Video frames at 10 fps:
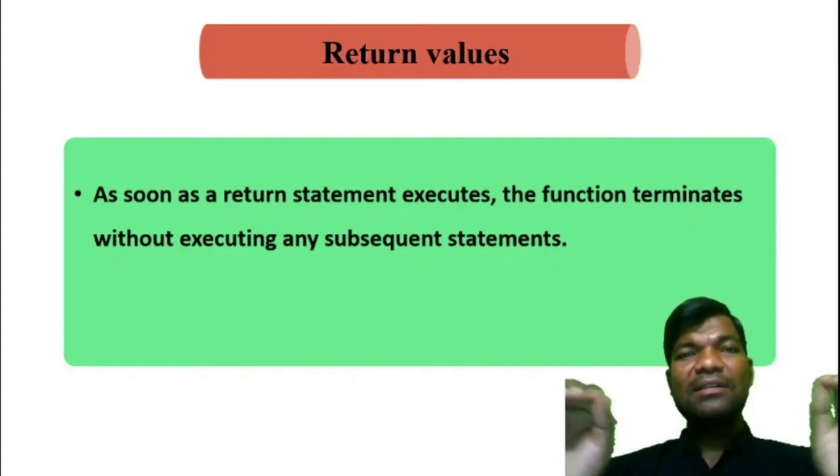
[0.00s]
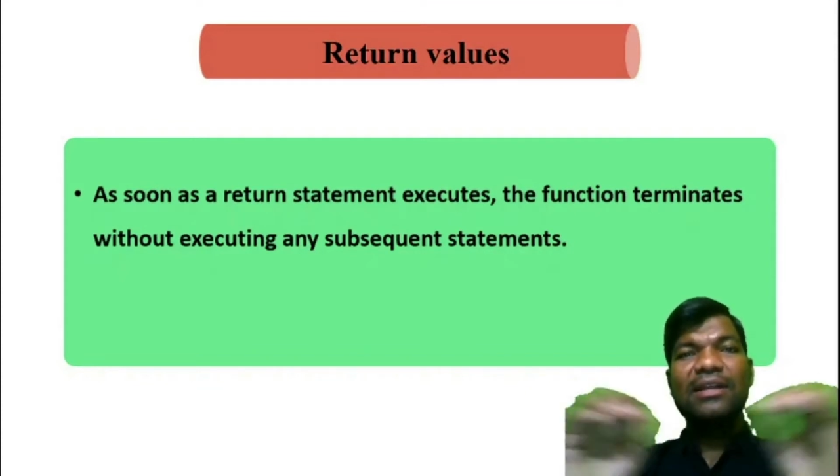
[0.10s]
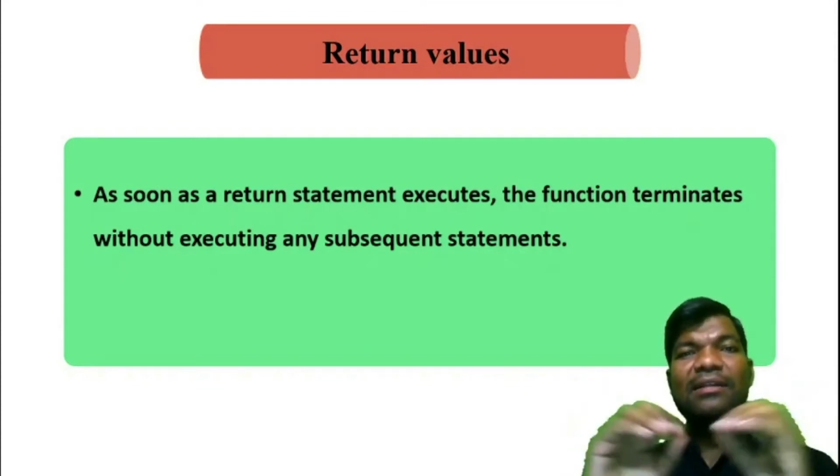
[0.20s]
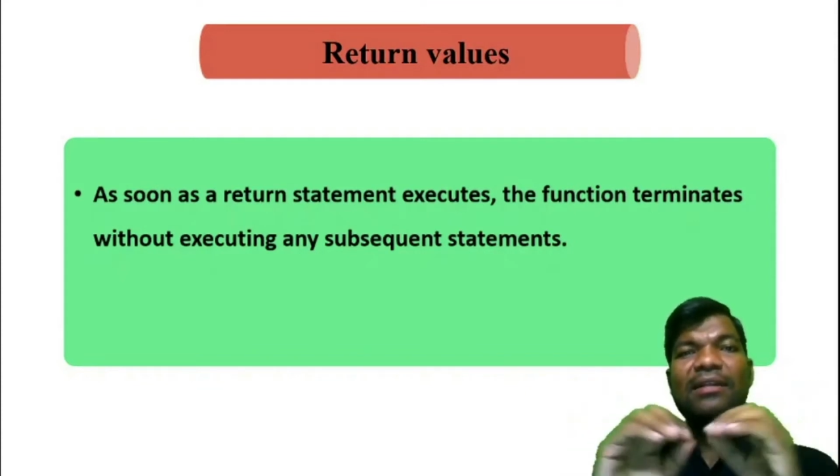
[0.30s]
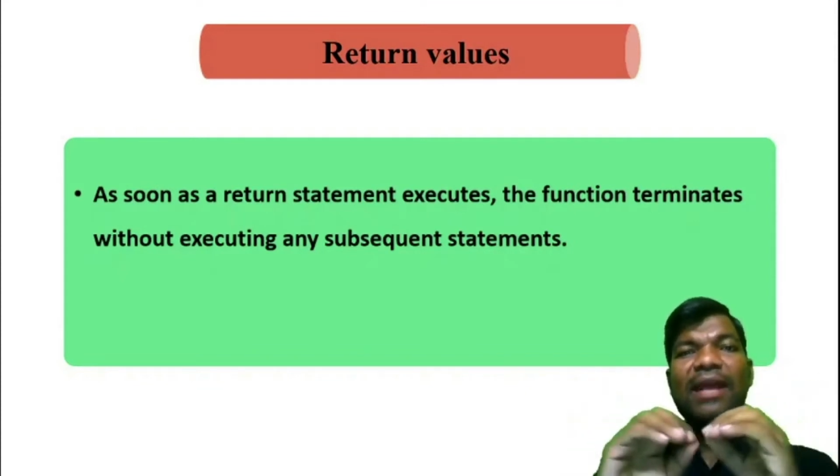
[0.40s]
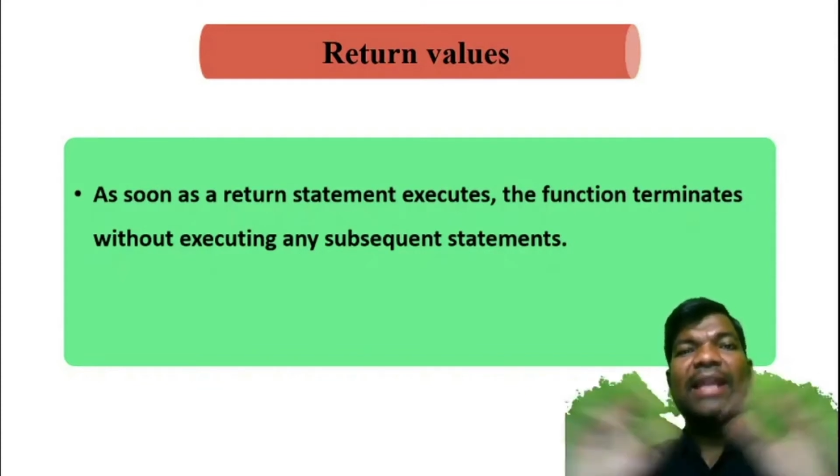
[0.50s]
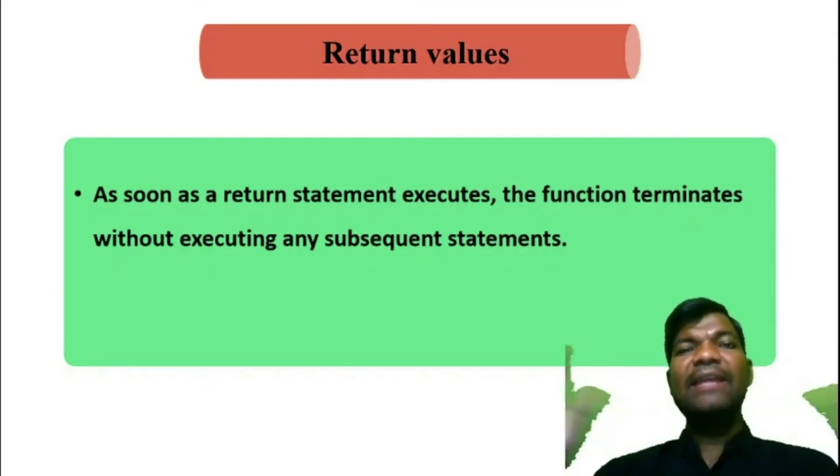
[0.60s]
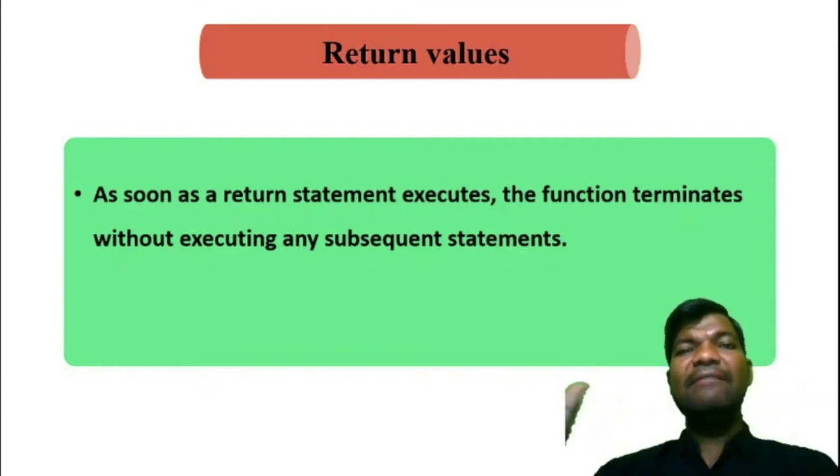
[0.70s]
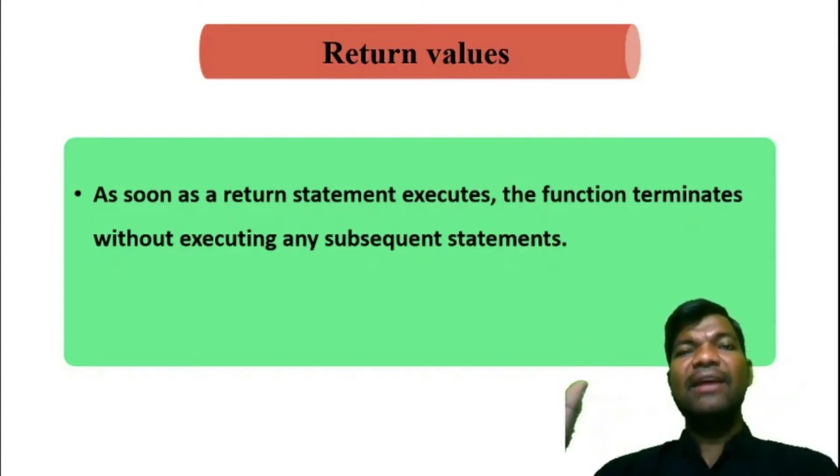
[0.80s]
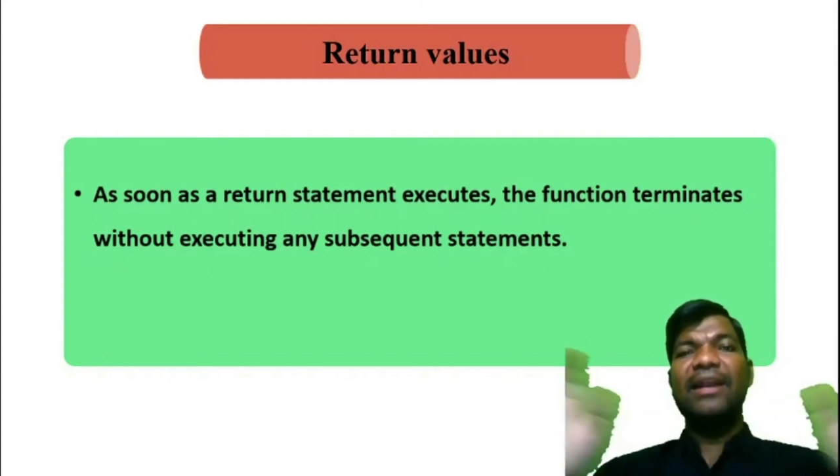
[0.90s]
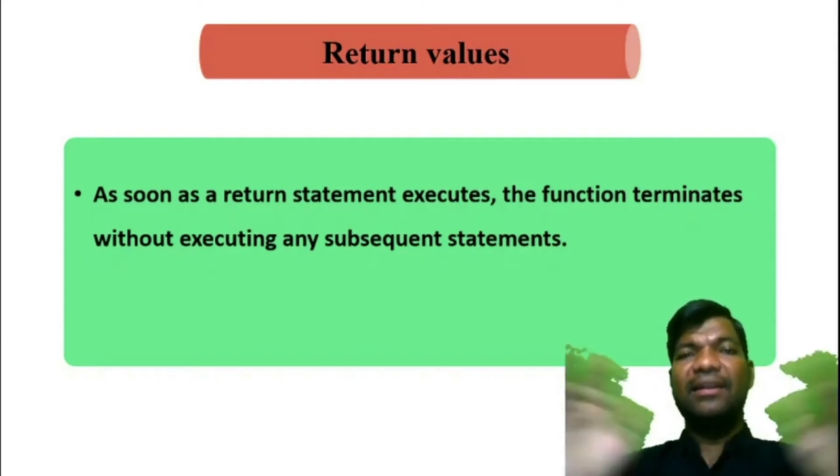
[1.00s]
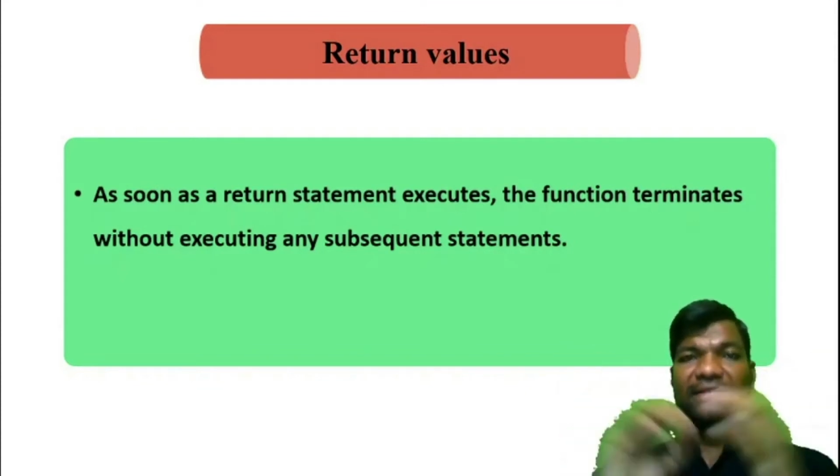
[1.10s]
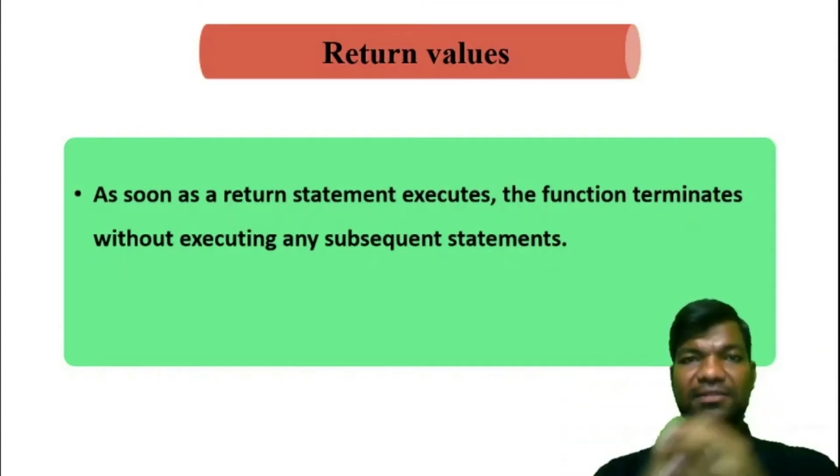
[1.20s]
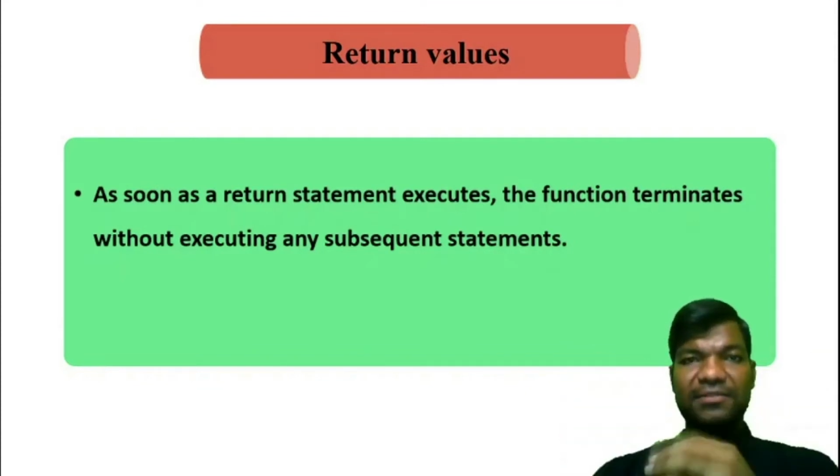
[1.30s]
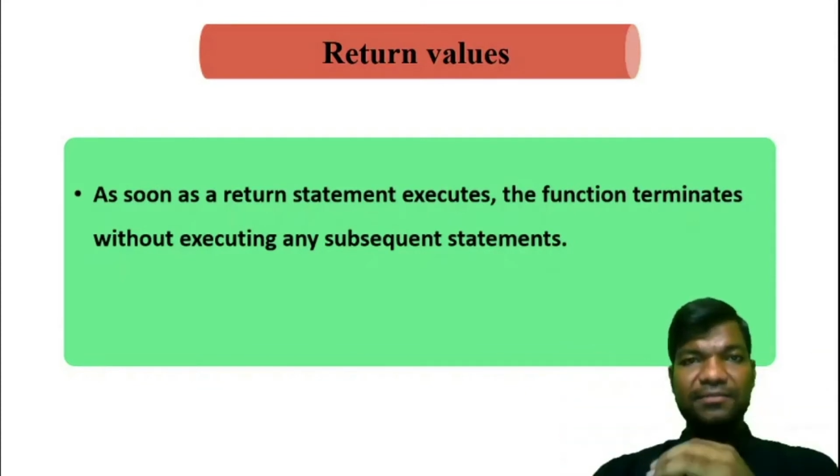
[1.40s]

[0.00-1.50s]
in anywhere else.